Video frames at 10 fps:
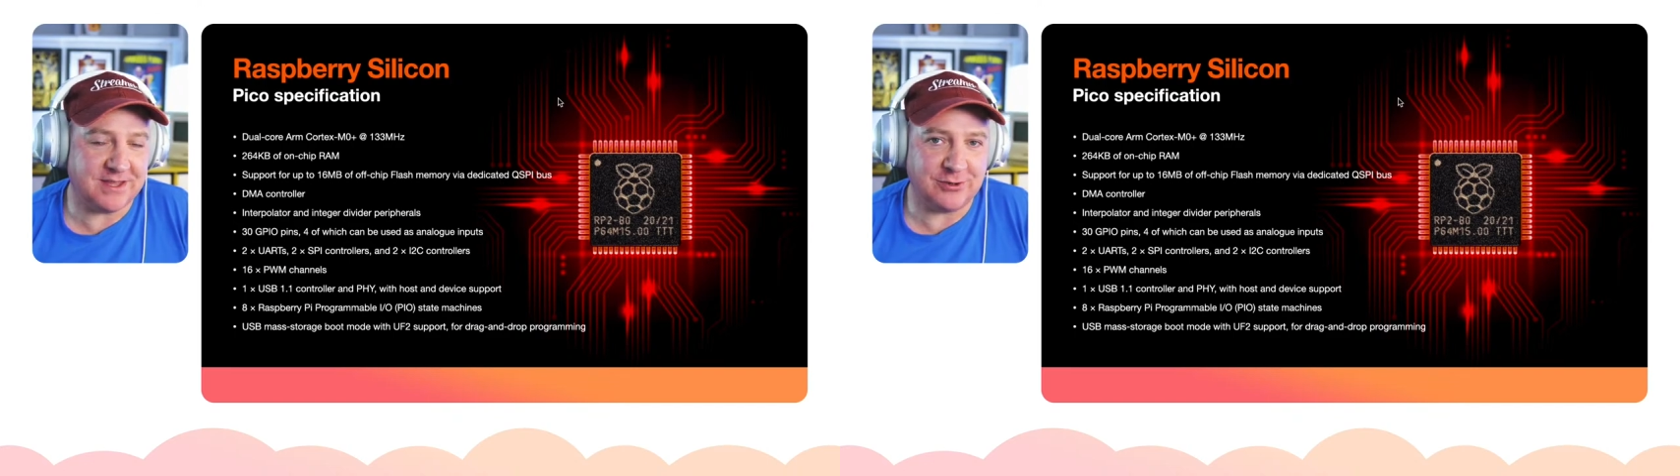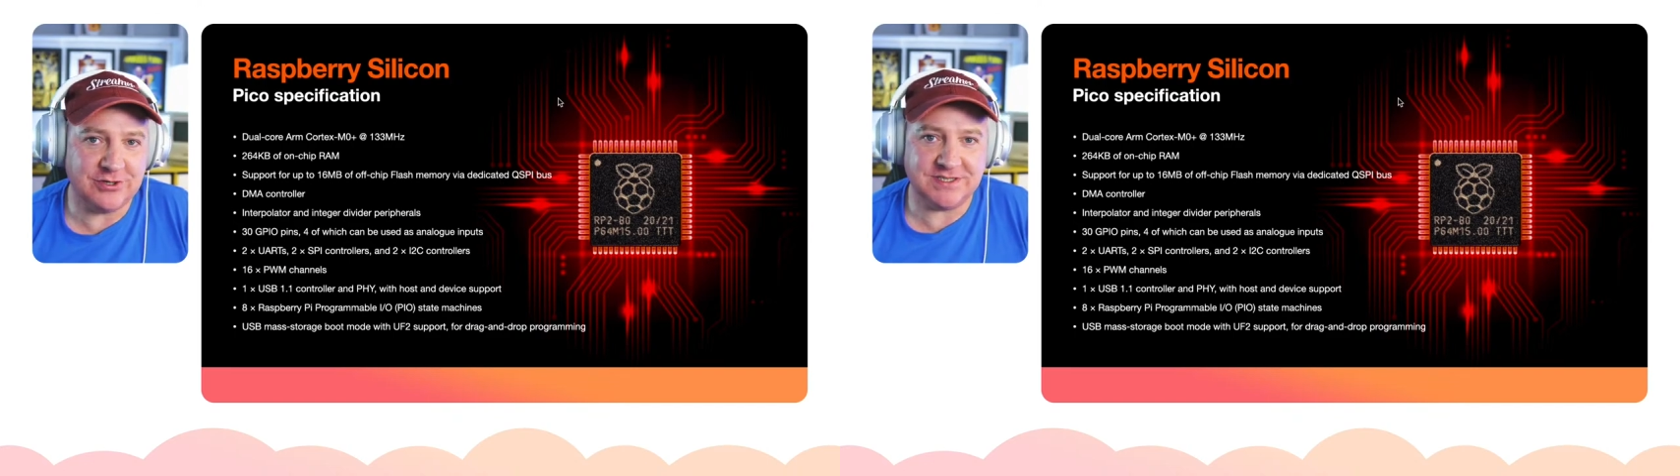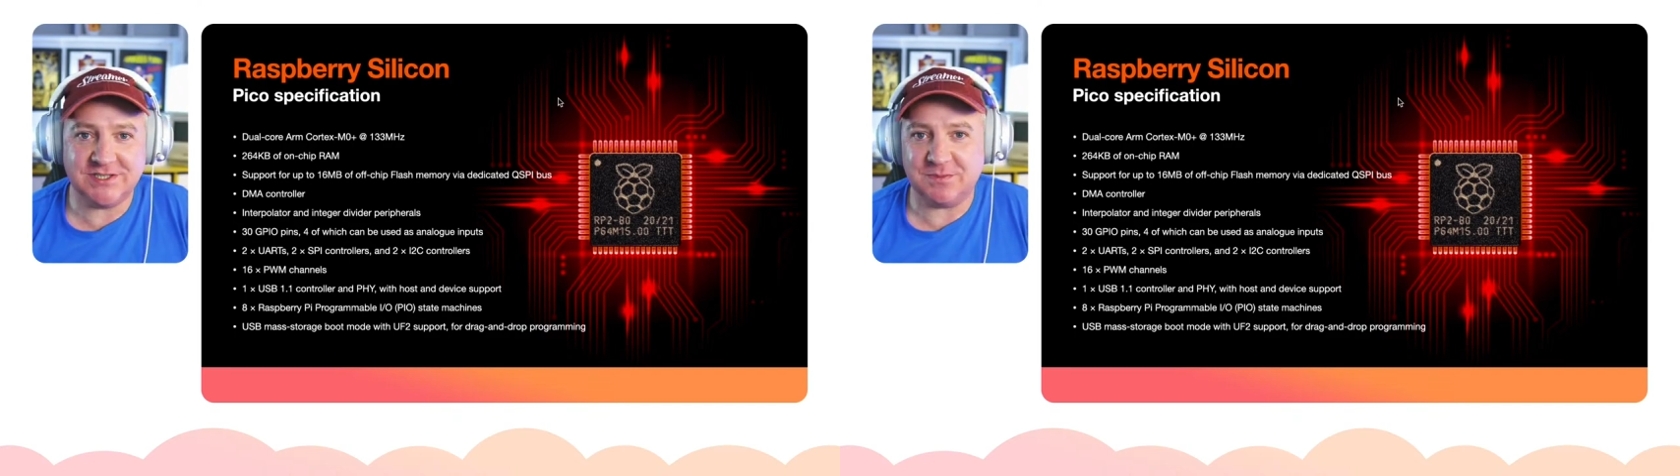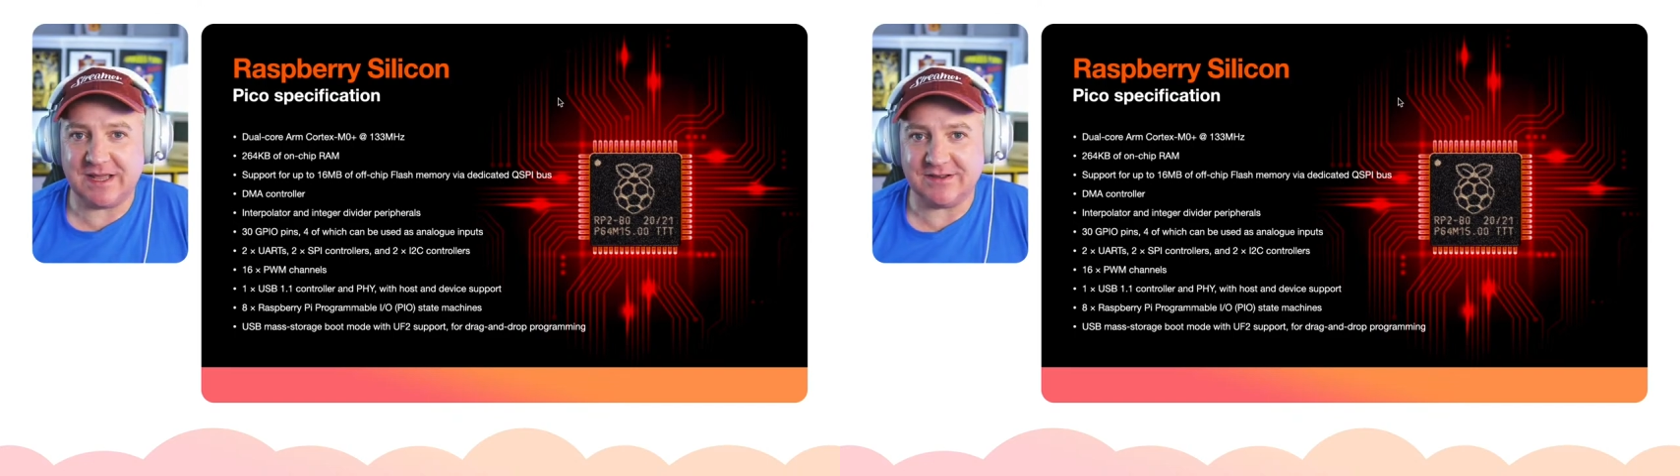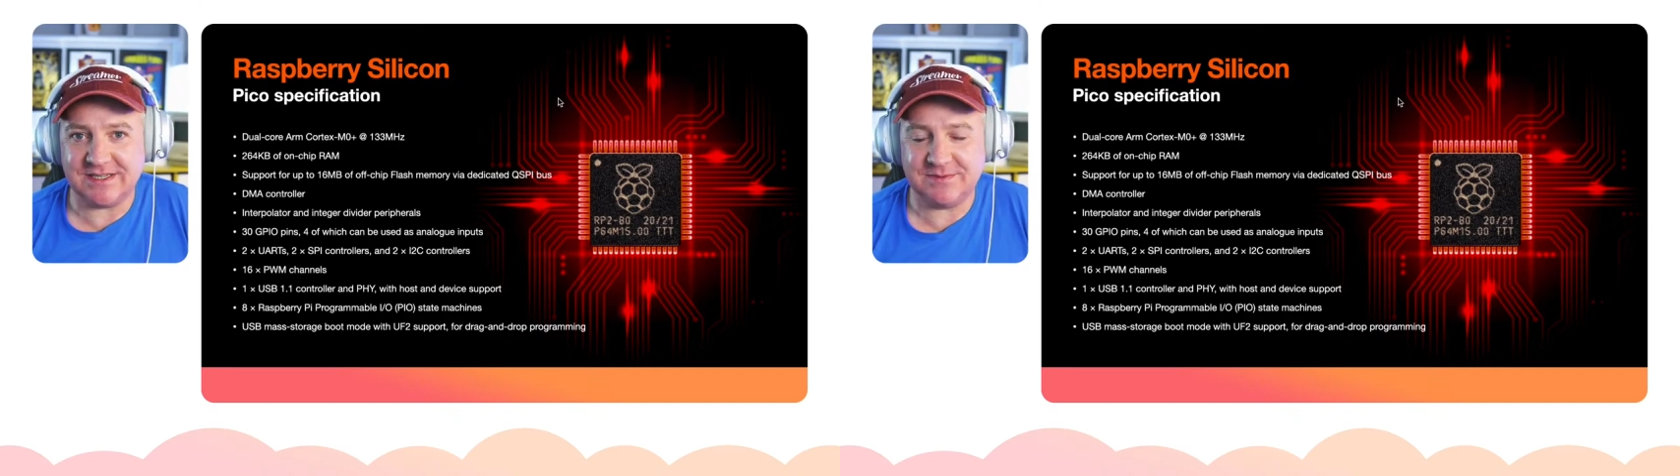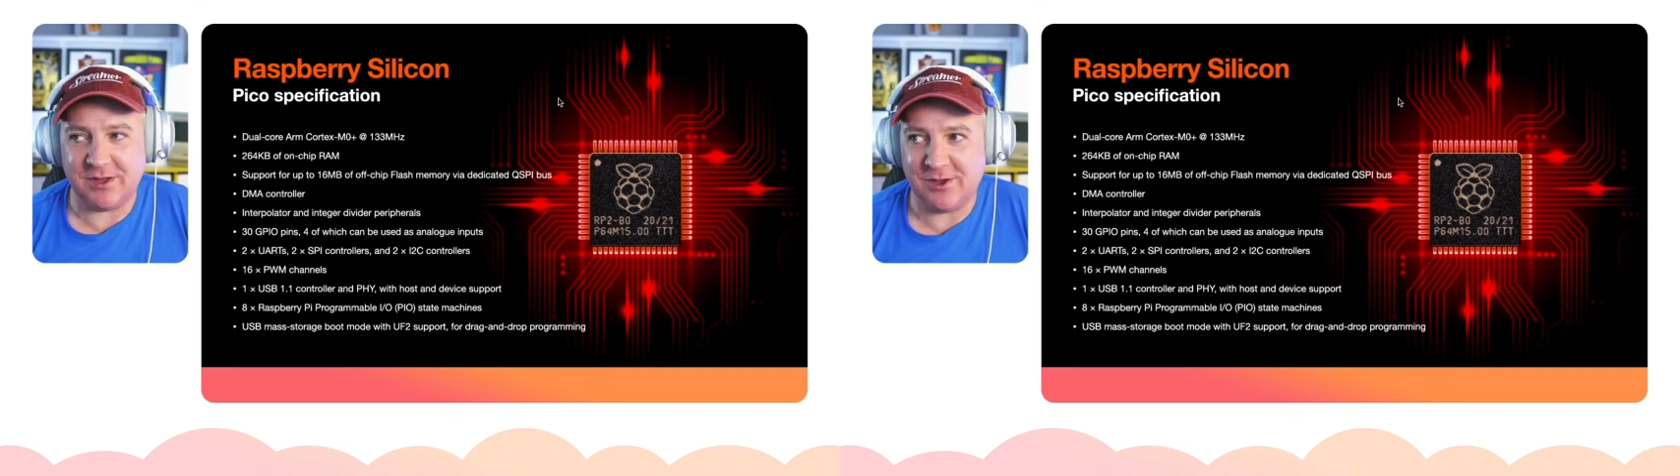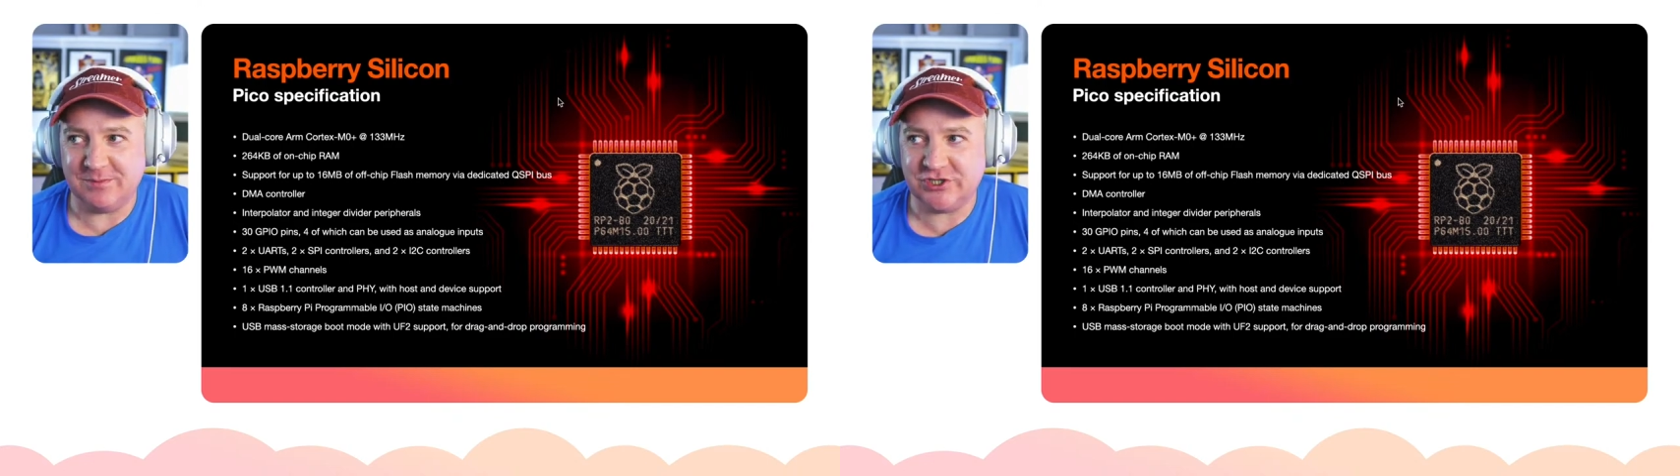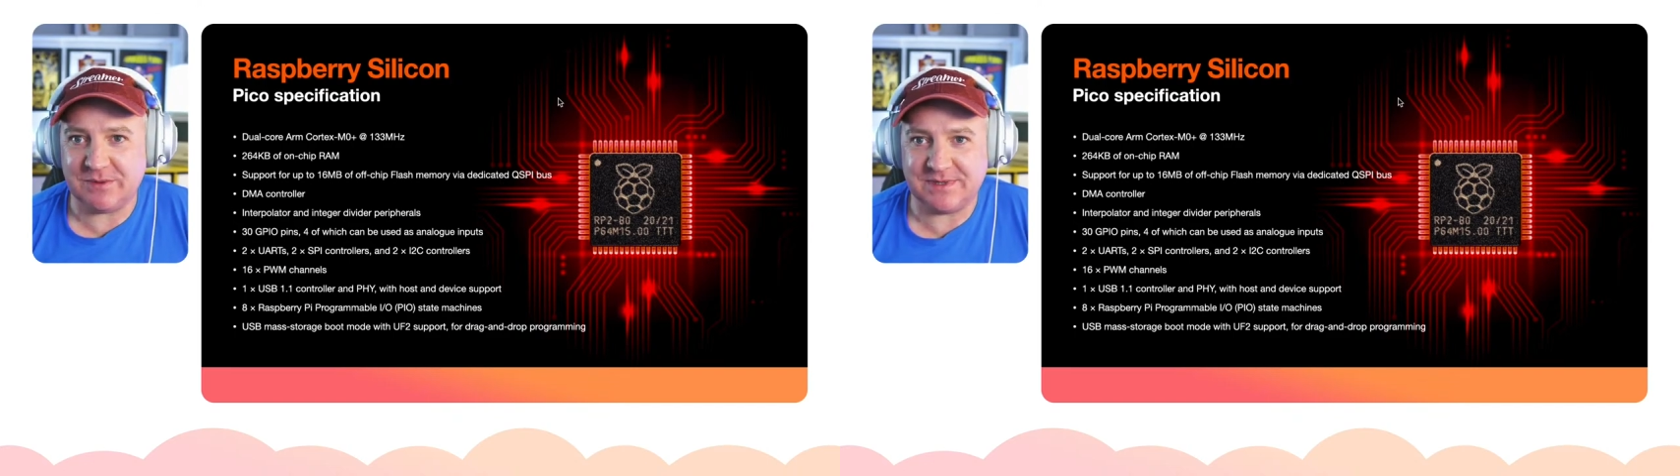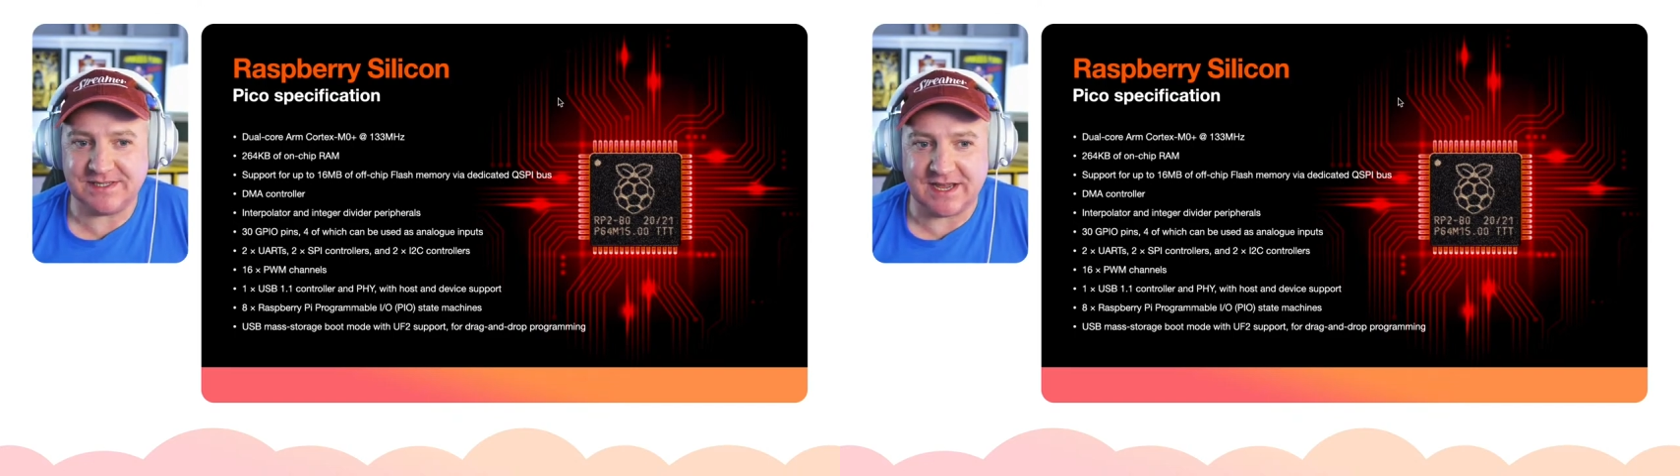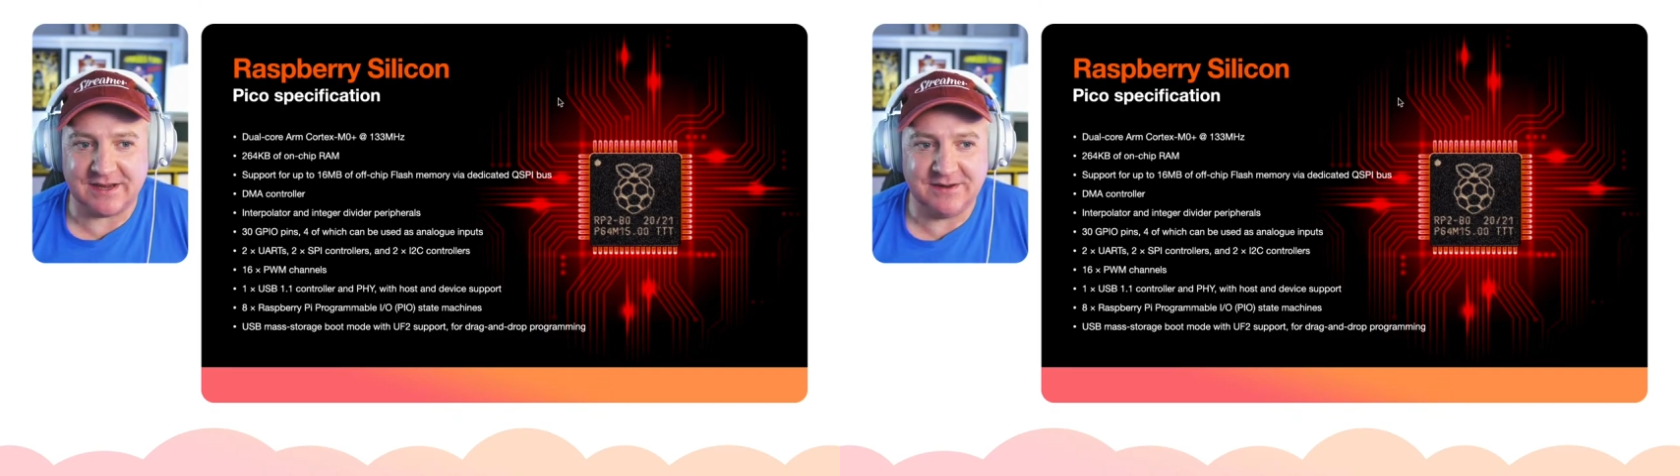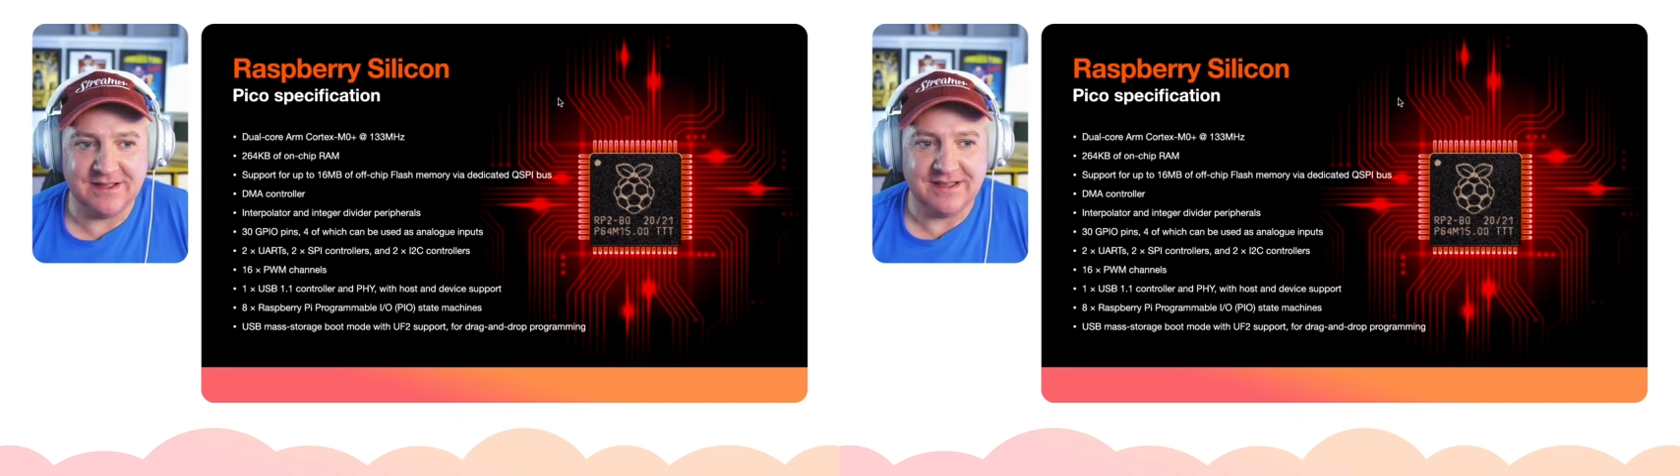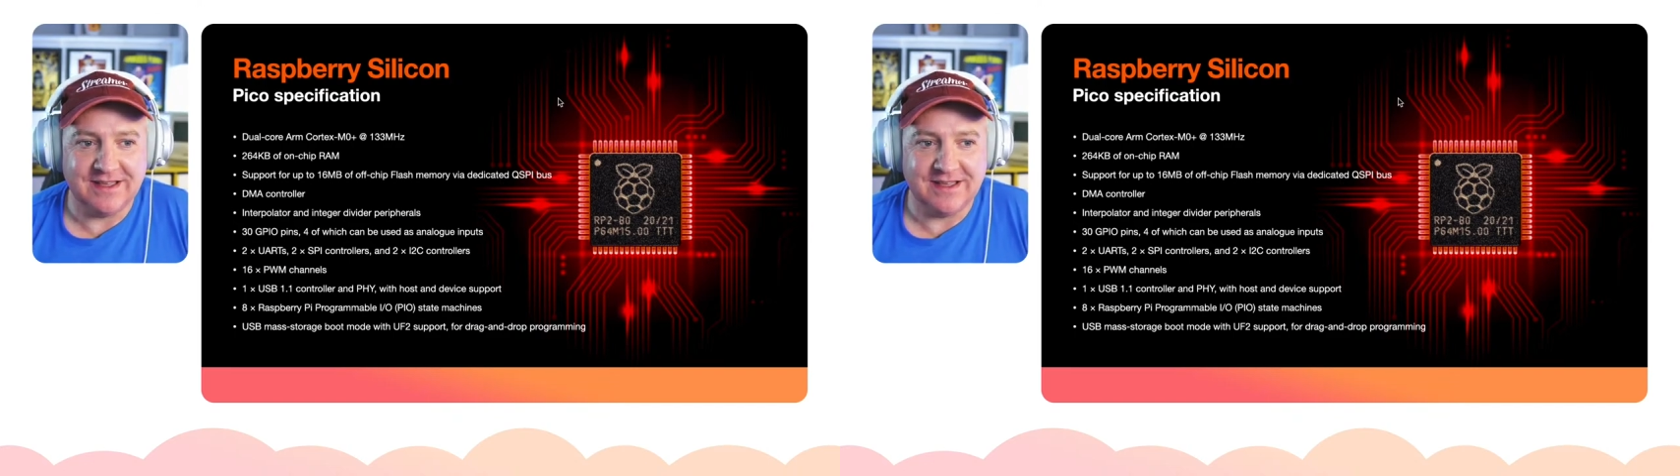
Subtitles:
They're not using somebody else's chip design.